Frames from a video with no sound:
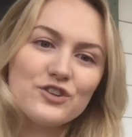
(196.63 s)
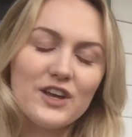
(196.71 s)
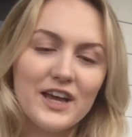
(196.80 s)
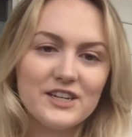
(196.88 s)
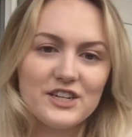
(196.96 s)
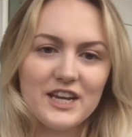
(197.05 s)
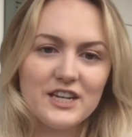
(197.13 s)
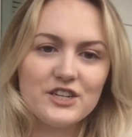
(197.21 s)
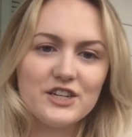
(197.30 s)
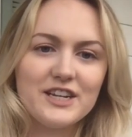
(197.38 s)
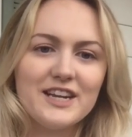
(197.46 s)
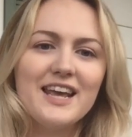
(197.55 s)

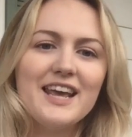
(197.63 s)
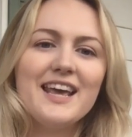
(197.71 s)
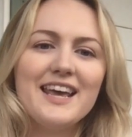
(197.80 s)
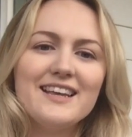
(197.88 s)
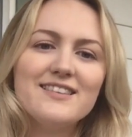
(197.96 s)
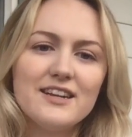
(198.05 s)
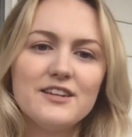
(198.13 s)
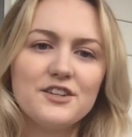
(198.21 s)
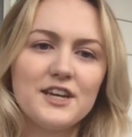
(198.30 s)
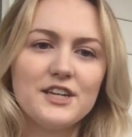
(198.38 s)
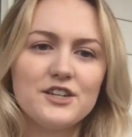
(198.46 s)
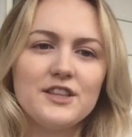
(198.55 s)
Education is an
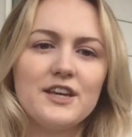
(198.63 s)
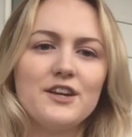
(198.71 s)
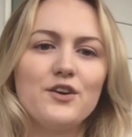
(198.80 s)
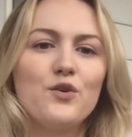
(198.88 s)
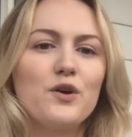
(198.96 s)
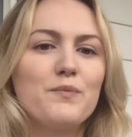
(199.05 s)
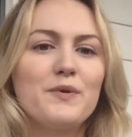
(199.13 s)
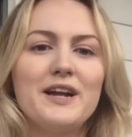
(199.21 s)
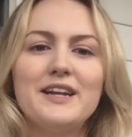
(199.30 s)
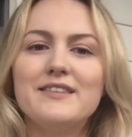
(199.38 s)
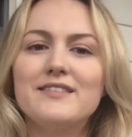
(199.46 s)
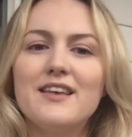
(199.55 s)
education that
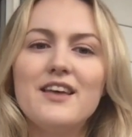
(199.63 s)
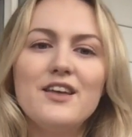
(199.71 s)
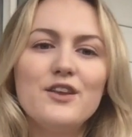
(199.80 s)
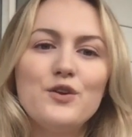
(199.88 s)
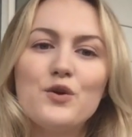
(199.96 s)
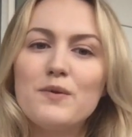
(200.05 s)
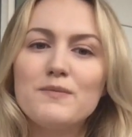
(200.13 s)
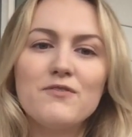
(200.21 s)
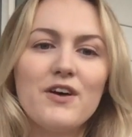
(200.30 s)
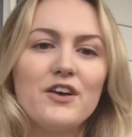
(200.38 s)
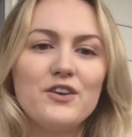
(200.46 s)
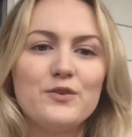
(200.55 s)
incorporates norms,
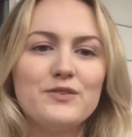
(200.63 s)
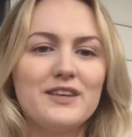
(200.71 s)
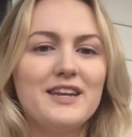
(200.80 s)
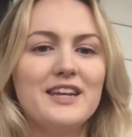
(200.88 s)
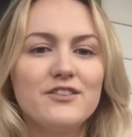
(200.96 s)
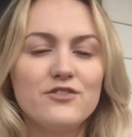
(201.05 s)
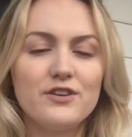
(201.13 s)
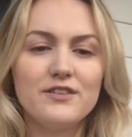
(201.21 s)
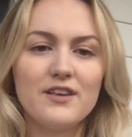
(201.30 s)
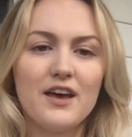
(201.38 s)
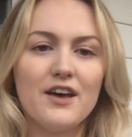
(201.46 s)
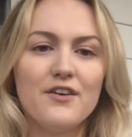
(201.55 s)
values, and histories
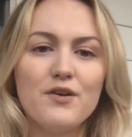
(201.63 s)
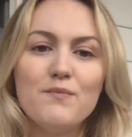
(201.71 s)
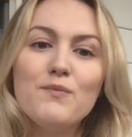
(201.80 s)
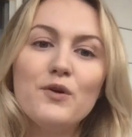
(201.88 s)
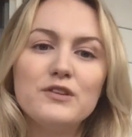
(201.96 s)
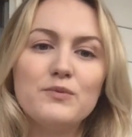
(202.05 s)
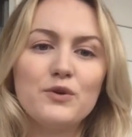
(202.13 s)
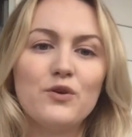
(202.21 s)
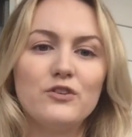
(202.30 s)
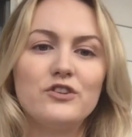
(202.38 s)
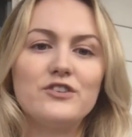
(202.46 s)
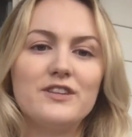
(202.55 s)
of multiple
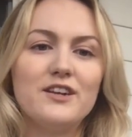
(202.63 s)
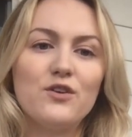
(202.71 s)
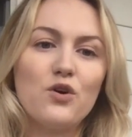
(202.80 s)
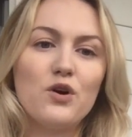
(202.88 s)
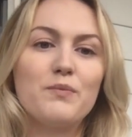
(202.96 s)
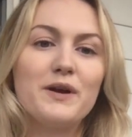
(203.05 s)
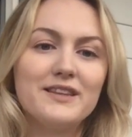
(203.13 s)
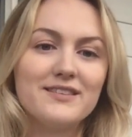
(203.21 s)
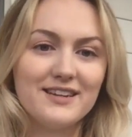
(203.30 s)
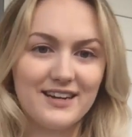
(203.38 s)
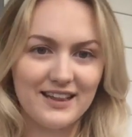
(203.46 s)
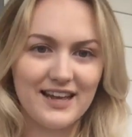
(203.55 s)
cultures and incorporates it
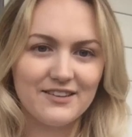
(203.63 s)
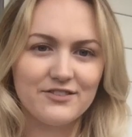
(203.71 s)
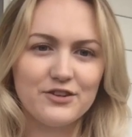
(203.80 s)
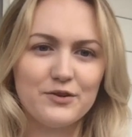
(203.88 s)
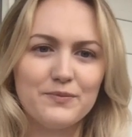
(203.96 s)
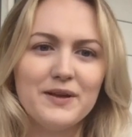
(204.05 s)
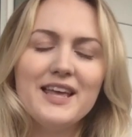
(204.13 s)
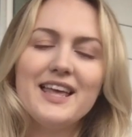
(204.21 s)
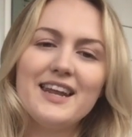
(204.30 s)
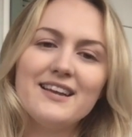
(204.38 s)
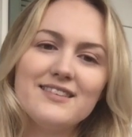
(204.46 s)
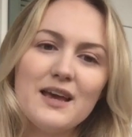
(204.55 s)
in a classroom. An
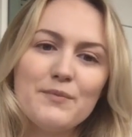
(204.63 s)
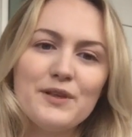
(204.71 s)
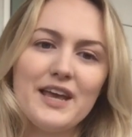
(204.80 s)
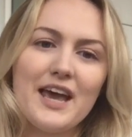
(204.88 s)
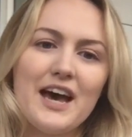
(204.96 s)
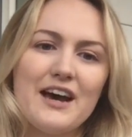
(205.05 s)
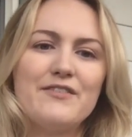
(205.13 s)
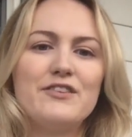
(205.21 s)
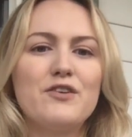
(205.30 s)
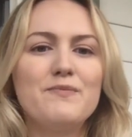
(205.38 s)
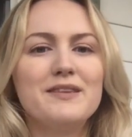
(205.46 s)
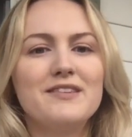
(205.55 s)
example I have is
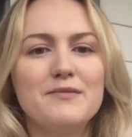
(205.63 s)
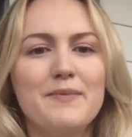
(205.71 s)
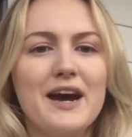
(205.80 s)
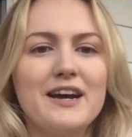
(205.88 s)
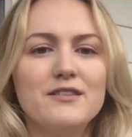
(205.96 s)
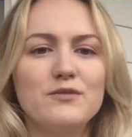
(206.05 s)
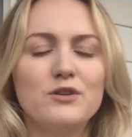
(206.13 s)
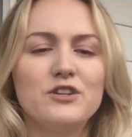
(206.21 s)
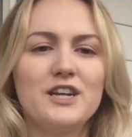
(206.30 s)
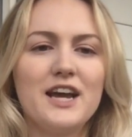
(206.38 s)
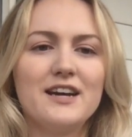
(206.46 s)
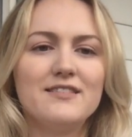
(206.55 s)
from Mrs. Bass, where she
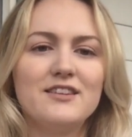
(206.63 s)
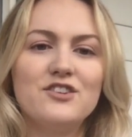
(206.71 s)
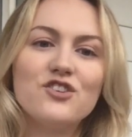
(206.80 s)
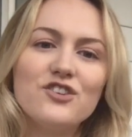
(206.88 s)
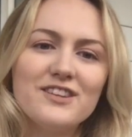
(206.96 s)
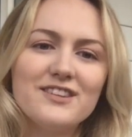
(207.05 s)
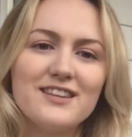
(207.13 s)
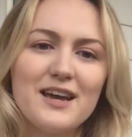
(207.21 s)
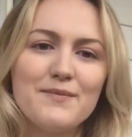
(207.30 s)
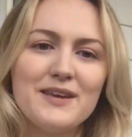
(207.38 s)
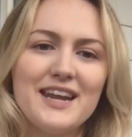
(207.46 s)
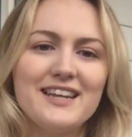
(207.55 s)
has a journal
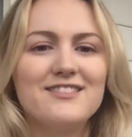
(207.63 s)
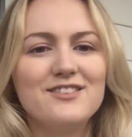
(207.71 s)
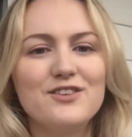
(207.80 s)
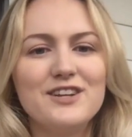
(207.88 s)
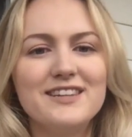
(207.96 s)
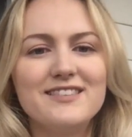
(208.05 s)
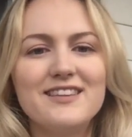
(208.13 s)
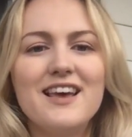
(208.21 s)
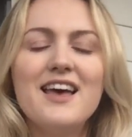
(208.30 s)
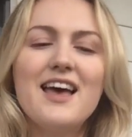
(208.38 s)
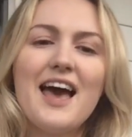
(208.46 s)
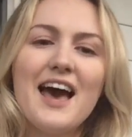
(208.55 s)
assignment and students
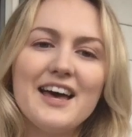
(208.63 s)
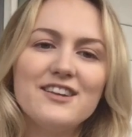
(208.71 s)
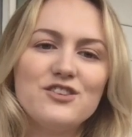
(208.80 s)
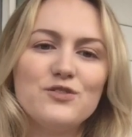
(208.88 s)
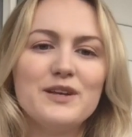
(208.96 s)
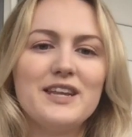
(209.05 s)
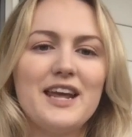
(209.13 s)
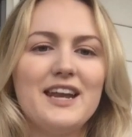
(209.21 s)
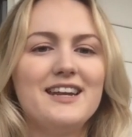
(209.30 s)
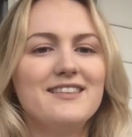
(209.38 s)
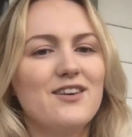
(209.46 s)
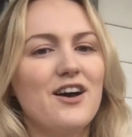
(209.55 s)
add to it, and
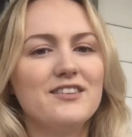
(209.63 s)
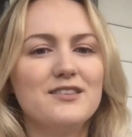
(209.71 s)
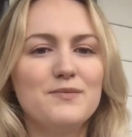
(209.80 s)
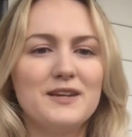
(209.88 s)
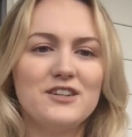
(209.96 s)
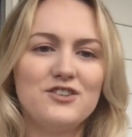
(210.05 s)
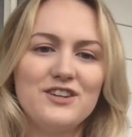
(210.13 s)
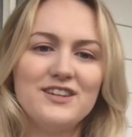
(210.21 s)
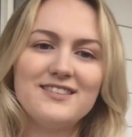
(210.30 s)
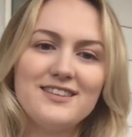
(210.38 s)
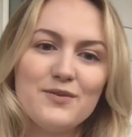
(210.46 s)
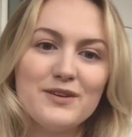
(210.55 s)
it's awesome because you can
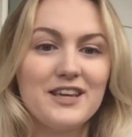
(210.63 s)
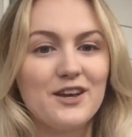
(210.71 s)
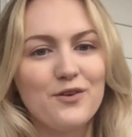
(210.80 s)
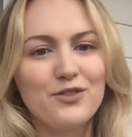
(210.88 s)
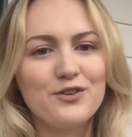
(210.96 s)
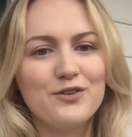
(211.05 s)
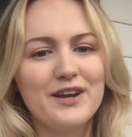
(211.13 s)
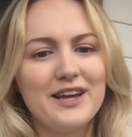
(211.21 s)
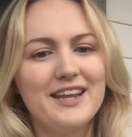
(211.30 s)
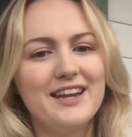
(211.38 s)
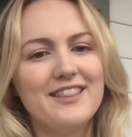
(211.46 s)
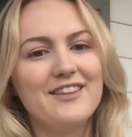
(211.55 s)
see what they go through
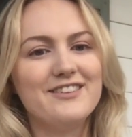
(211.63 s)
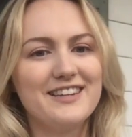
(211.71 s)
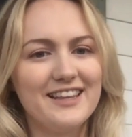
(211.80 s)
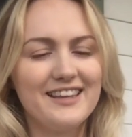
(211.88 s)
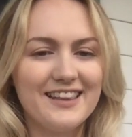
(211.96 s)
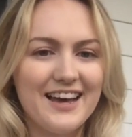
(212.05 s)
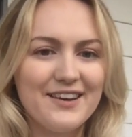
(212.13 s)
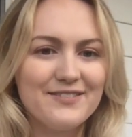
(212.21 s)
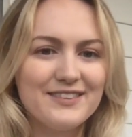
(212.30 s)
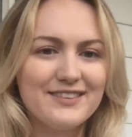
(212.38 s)
in their daily lives.